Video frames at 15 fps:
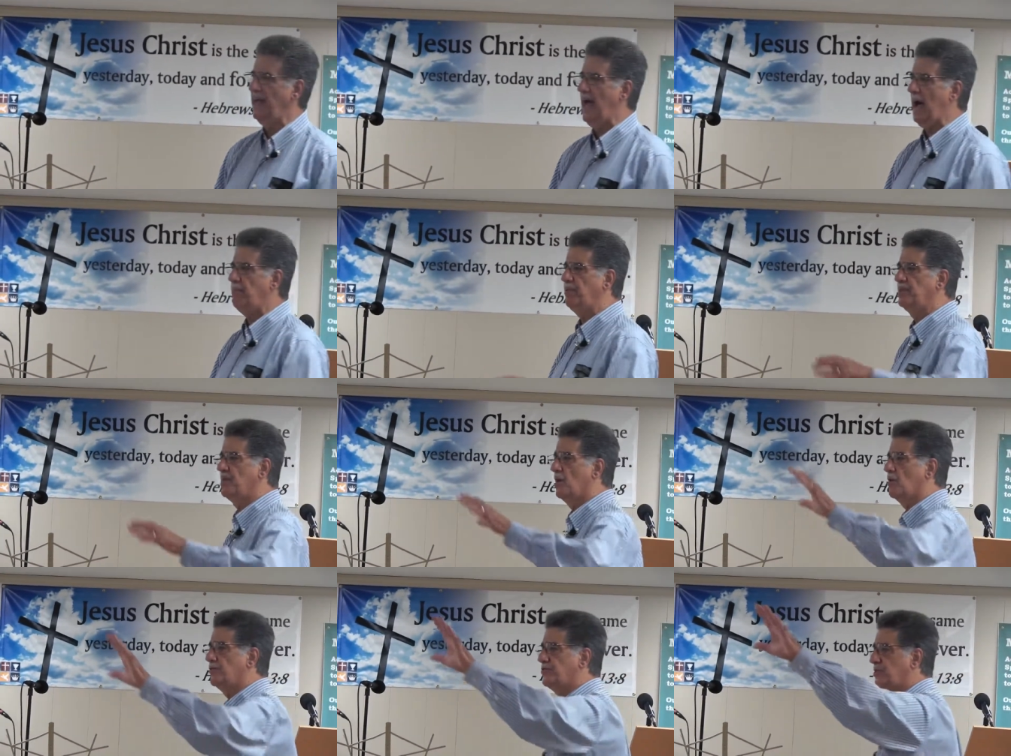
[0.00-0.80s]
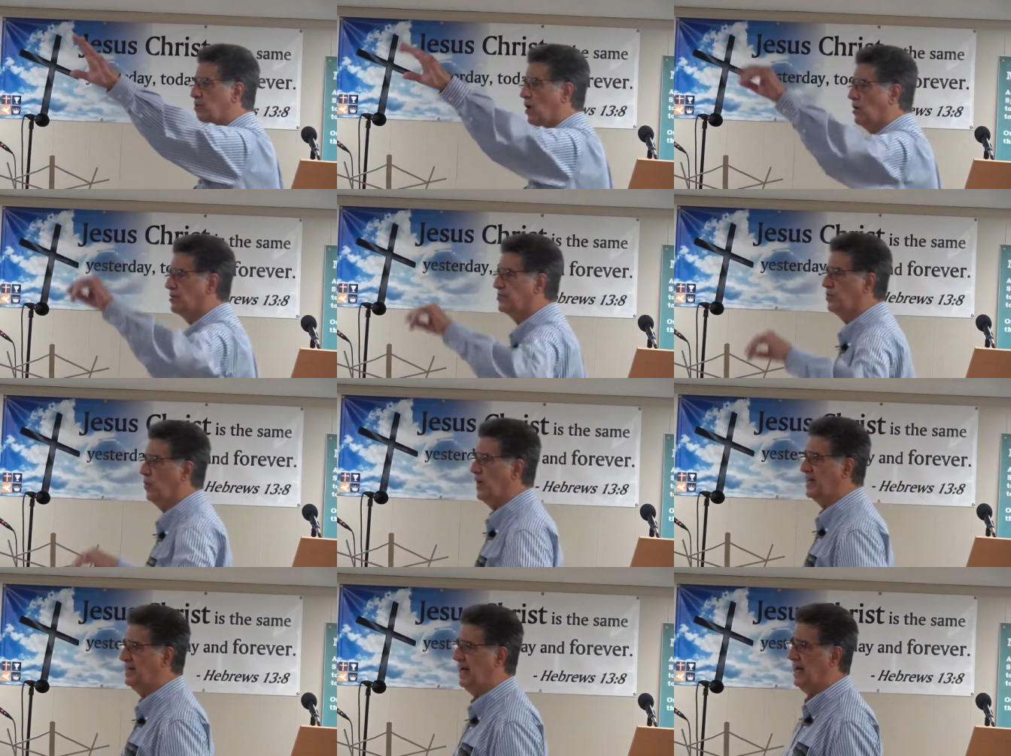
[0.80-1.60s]
happened, an earth,
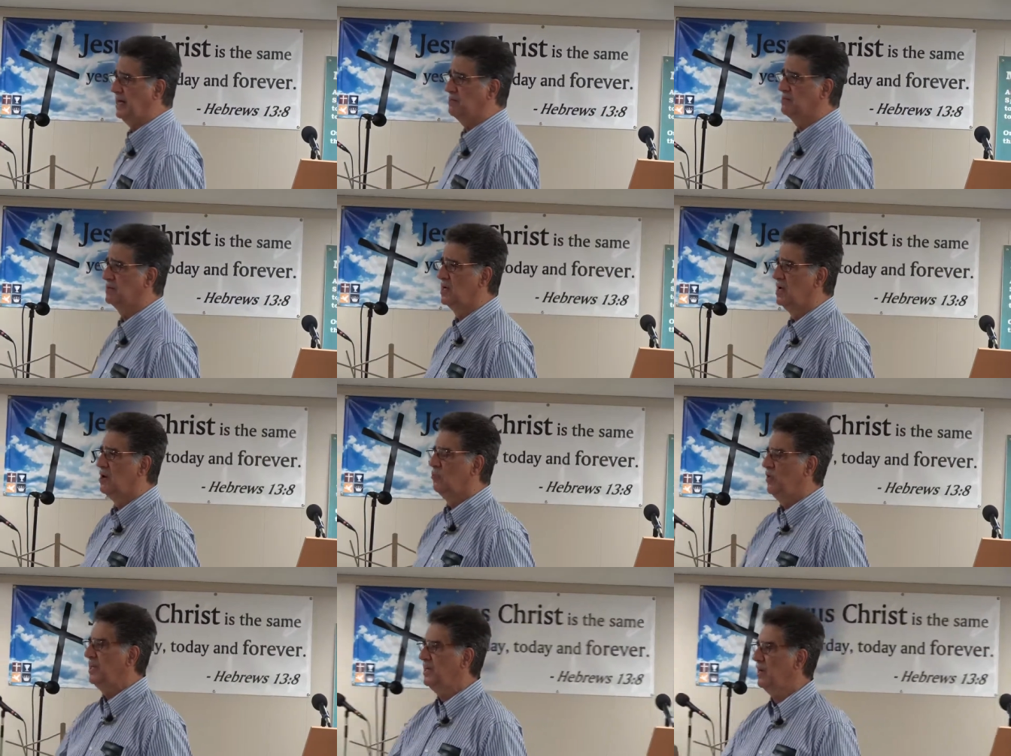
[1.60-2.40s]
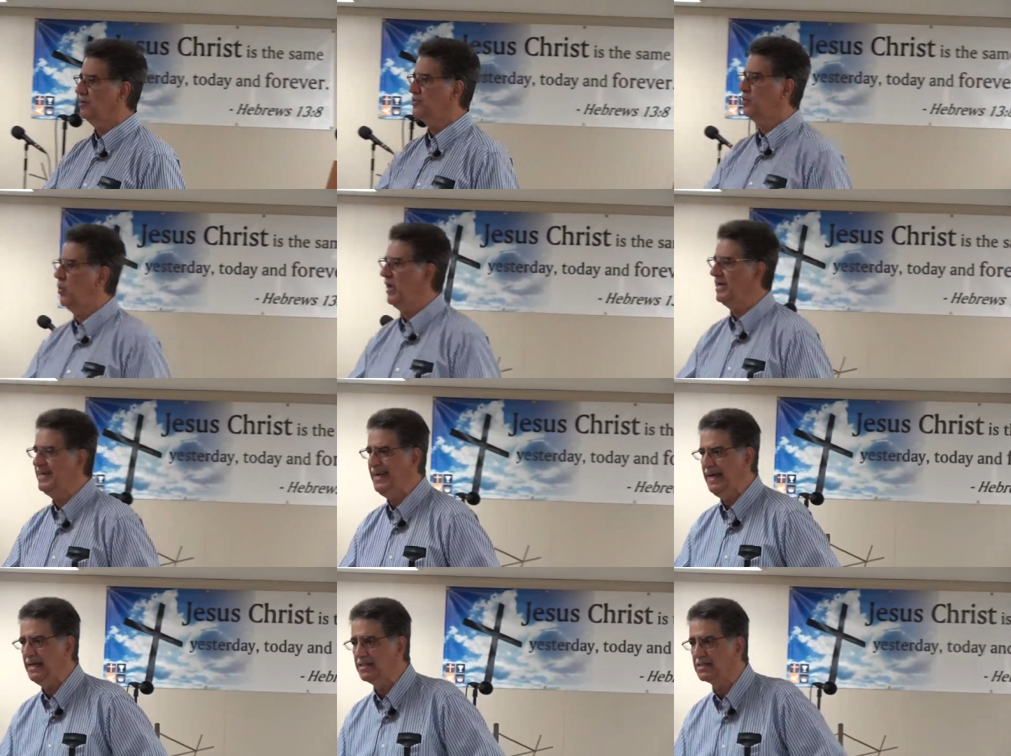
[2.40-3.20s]
earthquake came. When the earthquake
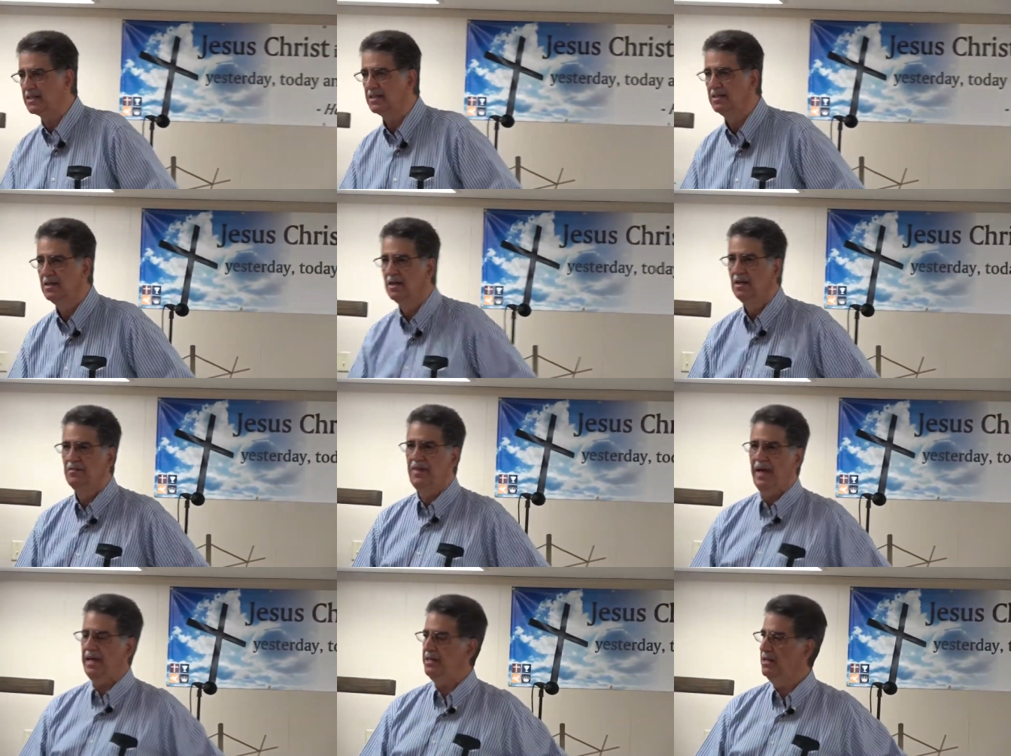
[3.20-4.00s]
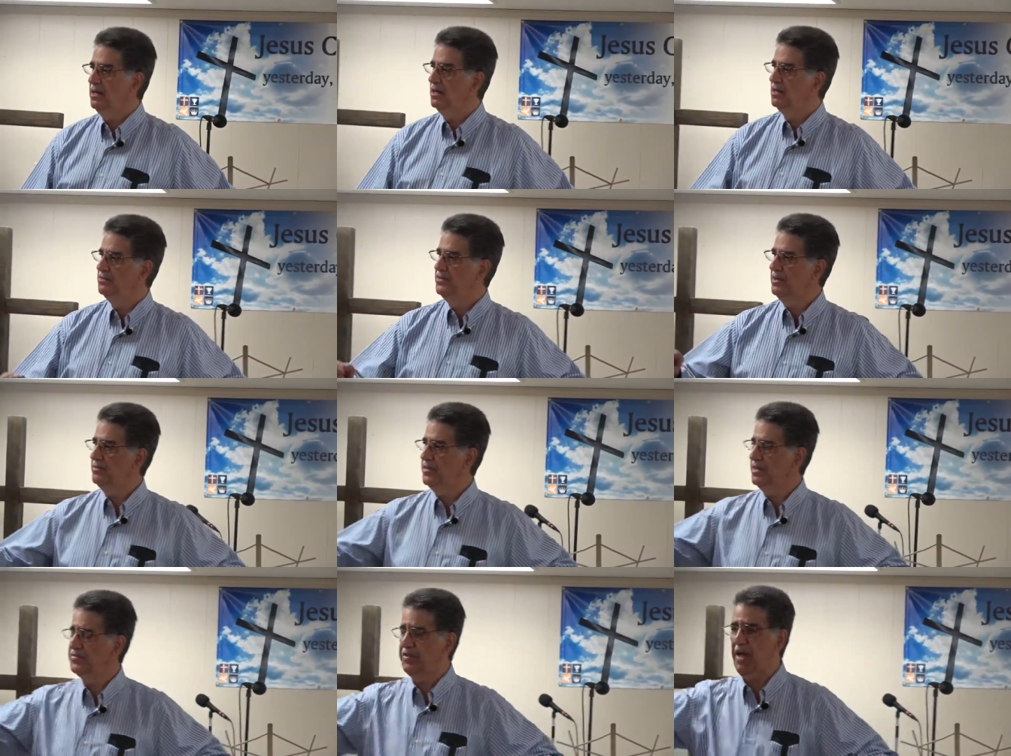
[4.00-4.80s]
hit, then the,
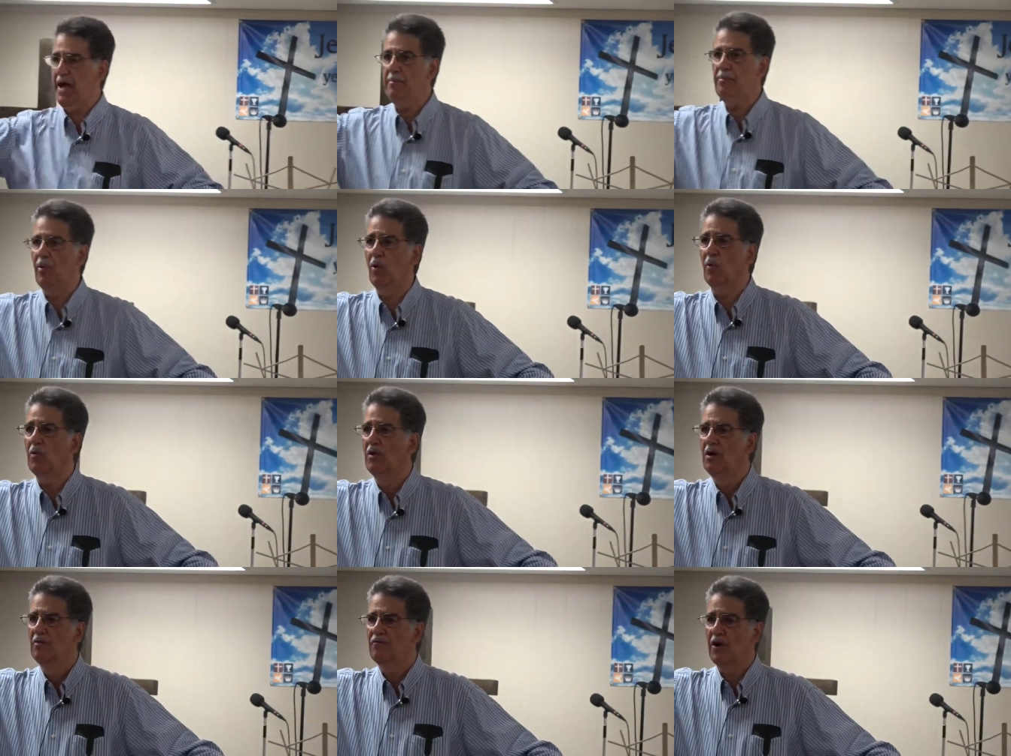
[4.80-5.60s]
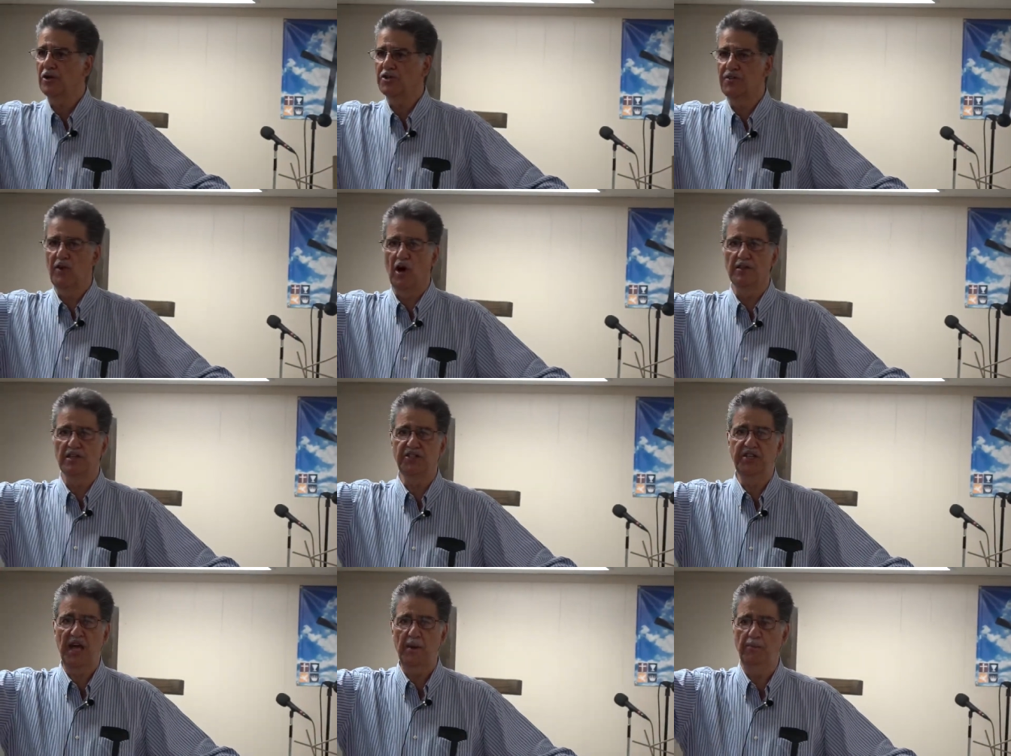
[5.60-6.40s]
the temple, first of all,
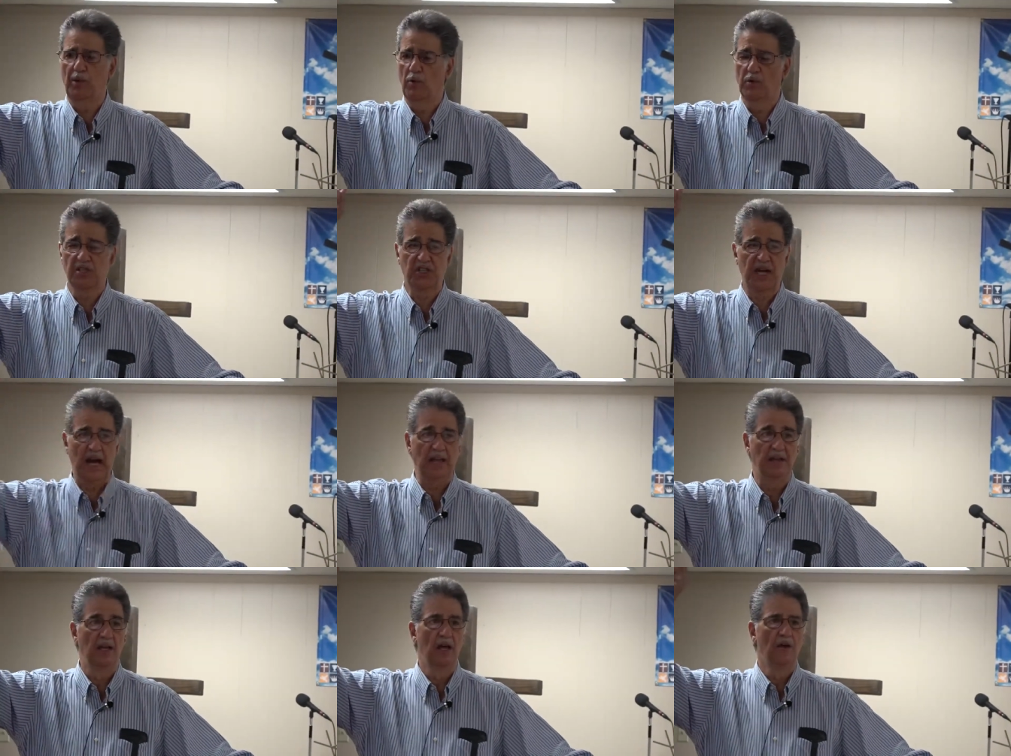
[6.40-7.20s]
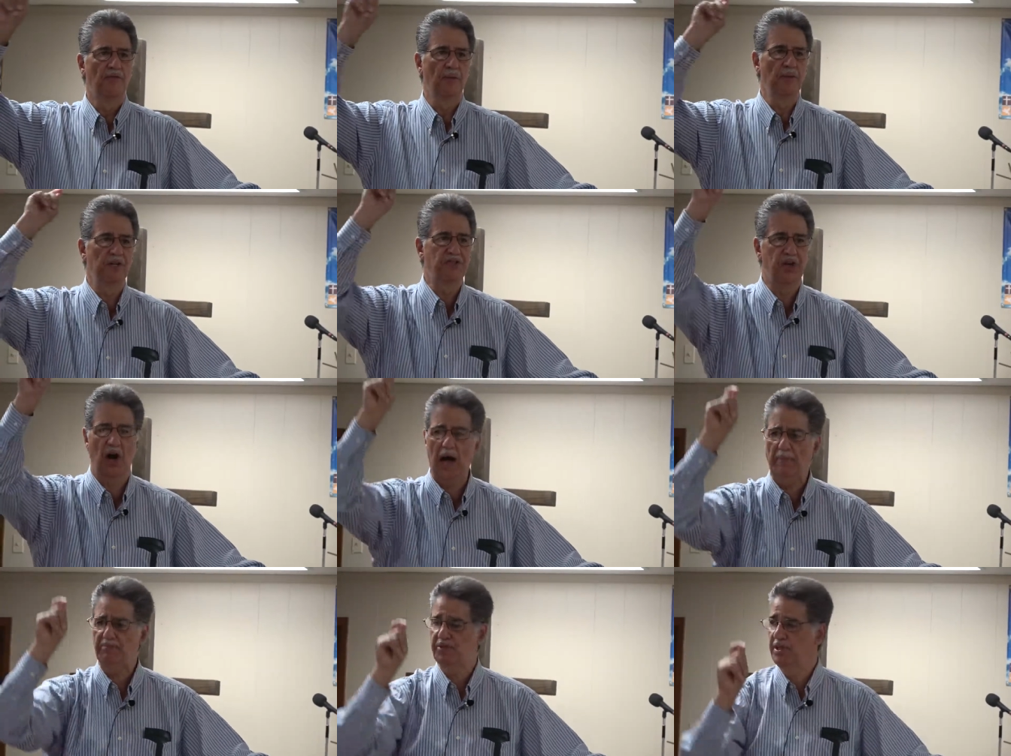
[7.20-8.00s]
the temple was cut from the
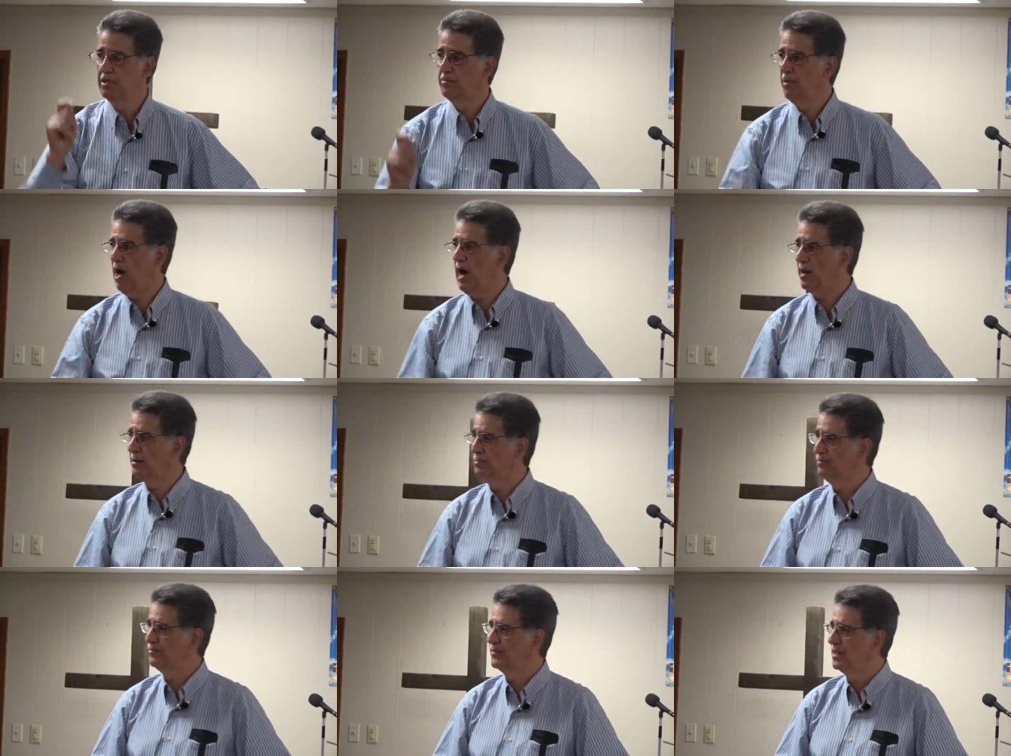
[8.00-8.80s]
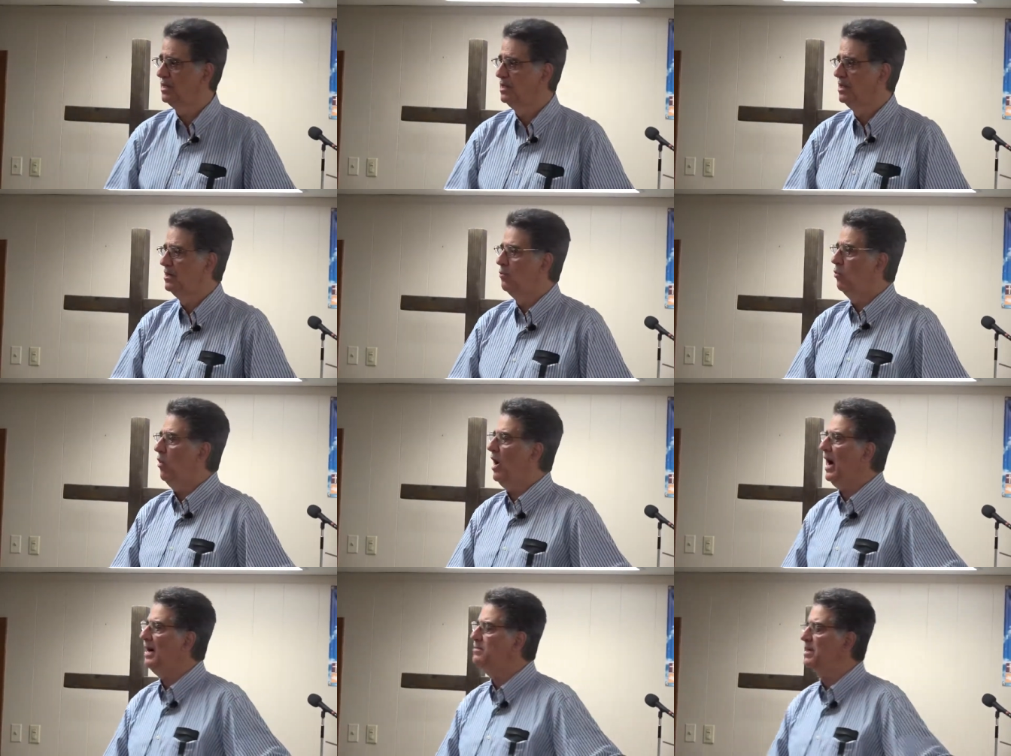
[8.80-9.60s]
top to the bottom.
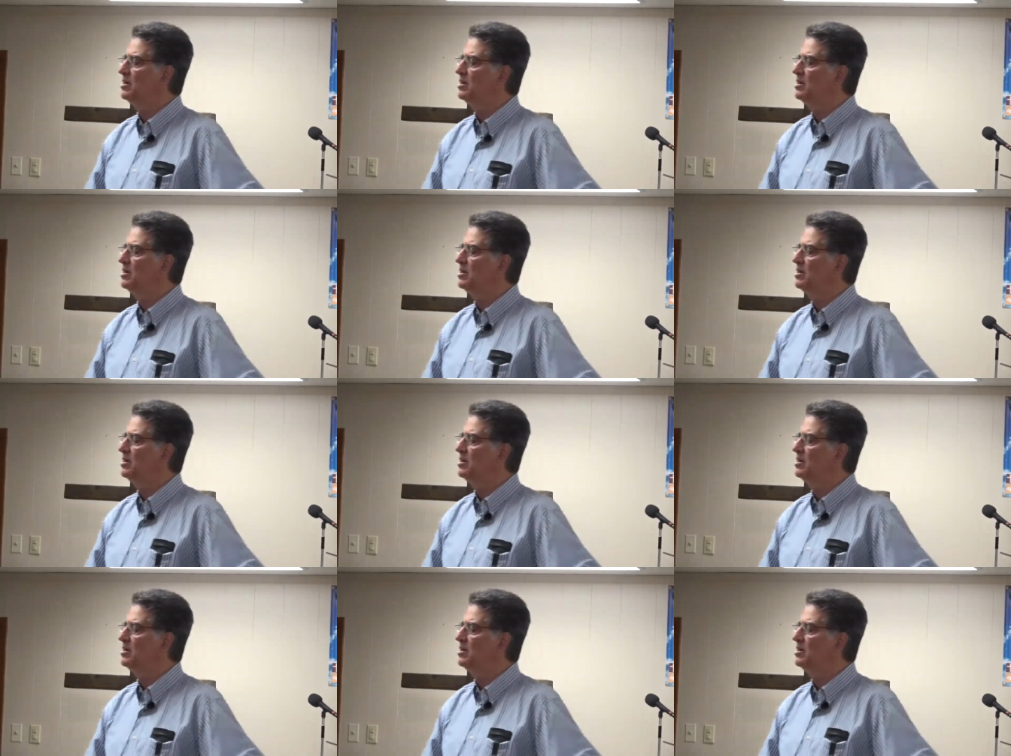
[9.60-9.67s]
Why?